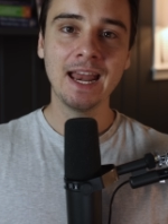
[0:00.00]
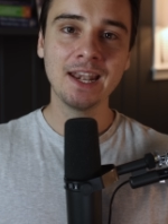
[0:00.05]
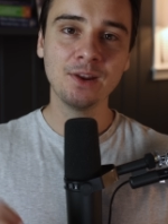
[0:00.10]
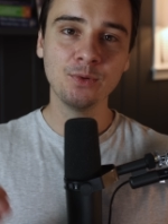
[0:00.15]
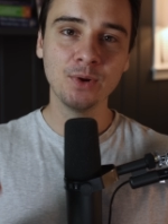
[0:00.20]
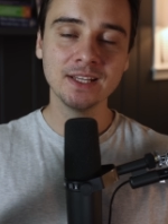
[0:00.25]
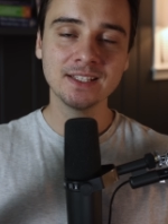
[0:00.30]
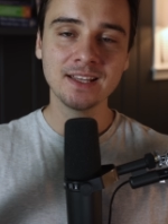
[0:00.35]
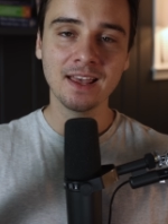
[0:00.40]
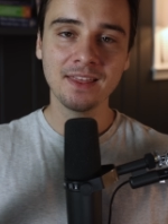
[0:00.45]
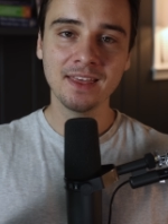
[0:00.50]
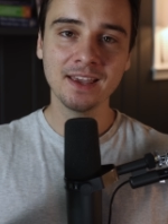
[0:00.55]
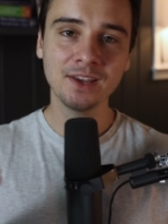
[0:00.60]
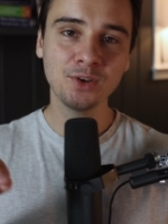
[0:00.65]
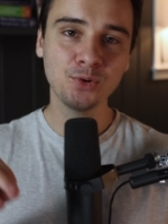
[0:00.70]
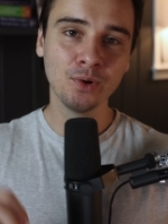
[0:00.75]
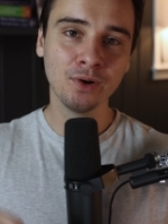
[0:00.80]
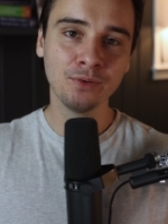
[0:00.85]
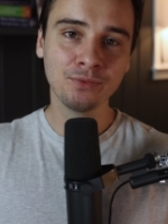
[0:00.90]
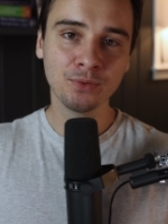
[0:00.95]
Anyways, thank
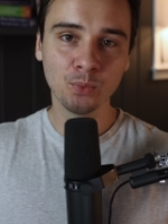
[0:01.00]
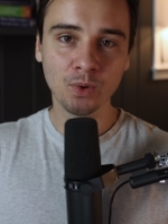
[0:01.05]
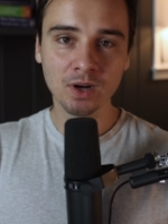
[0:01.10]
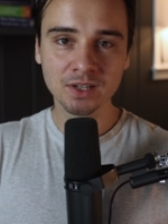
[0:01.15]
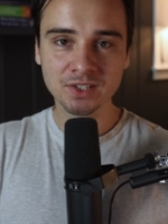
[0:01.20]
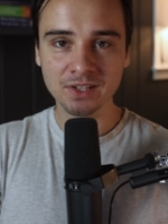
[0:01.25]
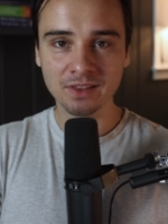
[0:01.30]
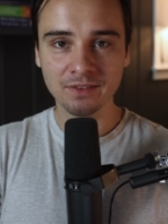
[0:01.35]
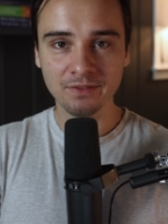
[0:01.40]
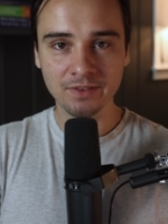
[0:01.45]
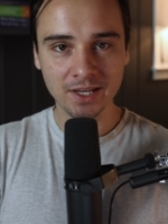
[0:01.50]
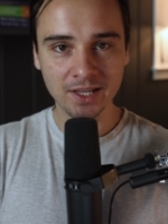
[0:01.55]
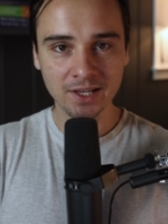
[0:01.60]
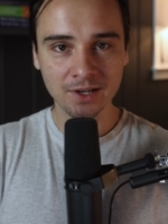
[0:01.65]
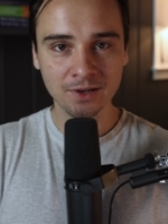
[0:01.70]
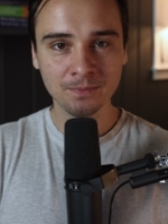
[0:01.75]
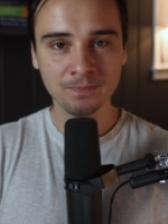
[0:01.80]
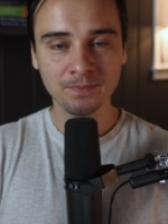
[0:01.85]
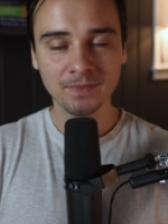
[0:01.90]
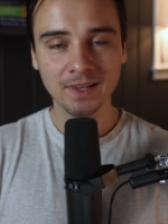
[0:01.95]
you all for watching the
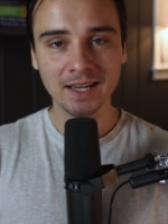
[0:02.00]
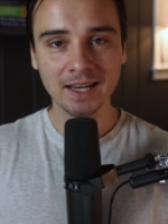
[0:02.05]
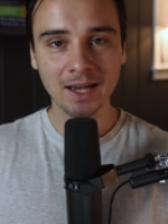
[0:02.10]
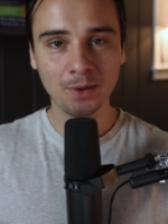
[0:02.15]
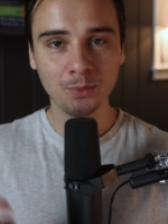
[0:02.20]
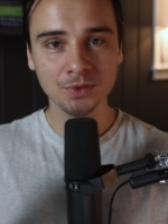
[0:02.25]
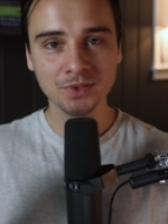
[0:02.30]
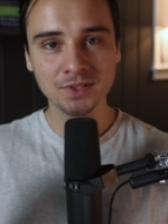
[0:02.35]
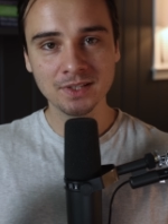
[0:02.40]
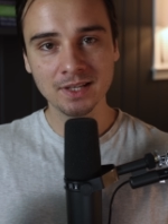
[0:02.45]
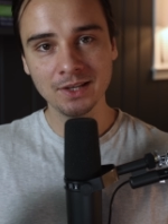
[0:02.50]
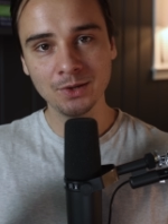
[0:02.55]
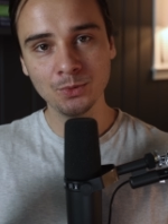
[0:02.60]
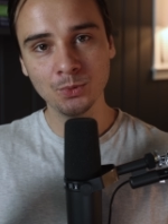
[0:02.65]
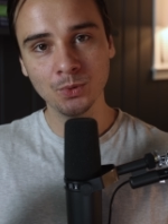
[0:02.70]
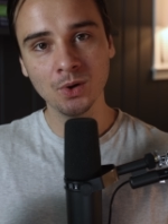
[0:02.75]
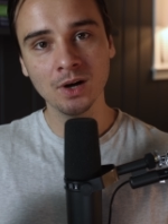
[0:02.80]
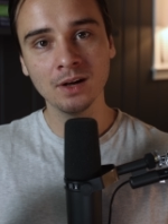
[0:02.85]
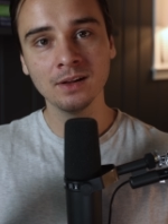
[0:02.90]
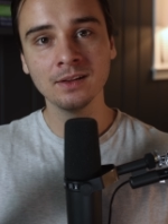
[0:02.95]
video, and I will see
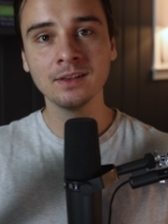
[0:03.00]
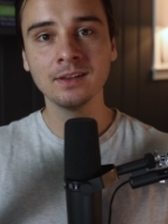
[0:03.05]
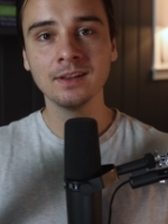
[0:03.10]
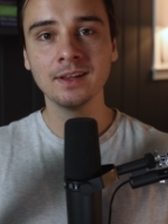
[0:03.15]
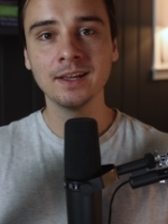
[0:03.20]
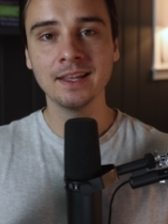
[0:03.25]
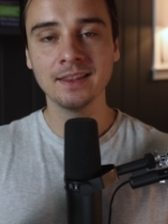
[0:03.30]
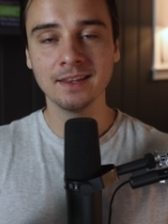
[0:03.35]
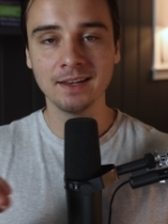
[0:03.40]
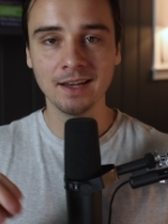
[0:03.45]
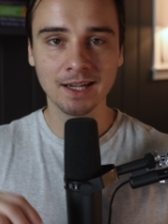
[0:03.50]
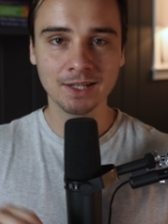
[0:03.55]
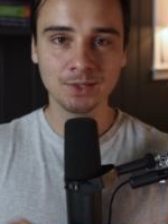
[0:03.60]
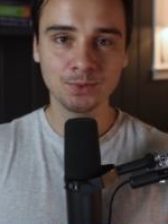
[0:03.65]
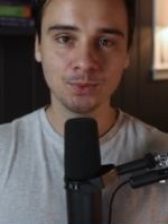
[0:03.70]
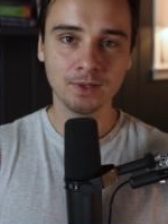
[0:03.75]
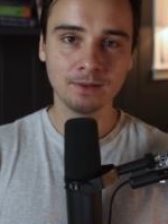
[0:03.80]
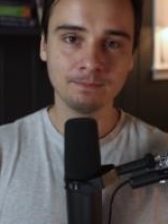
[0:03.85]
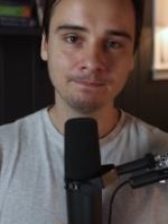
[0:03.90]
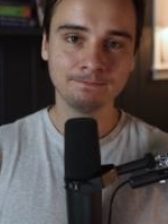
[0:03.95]
you all in the
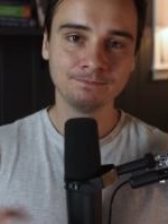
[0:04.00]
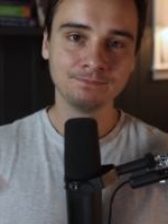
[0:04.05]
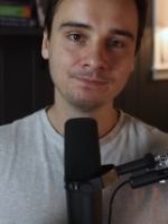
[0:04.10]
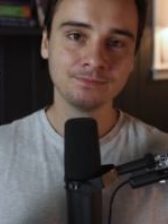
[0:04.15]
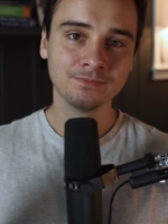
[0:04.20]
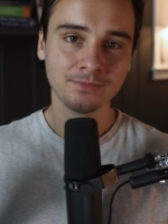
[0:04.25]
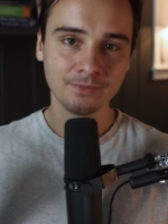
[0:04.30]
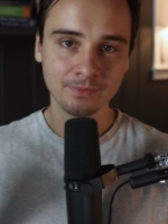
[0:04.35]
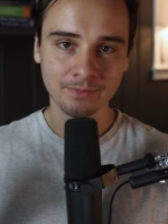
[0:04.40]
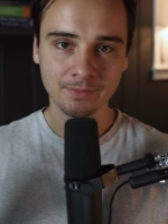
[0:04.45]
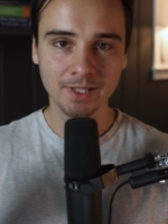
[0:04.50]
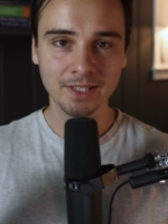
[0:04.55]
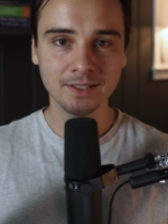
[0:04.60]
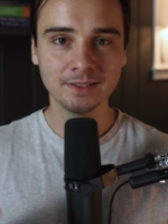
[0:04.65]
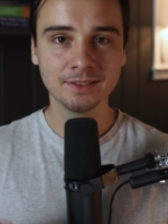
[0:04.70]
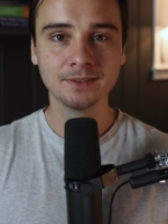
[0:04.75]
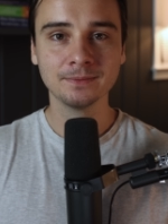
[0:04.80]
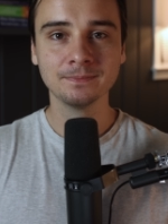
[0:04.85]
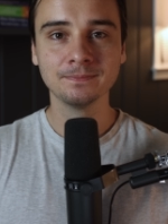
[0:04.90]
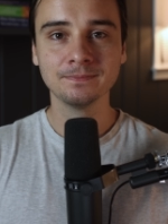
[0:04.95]
next one.
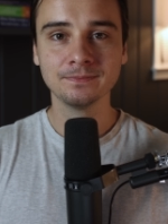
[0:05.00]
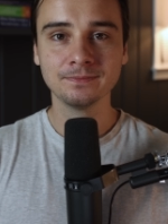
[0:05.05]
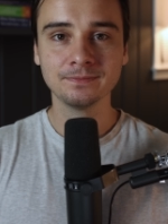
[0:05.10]
Peace.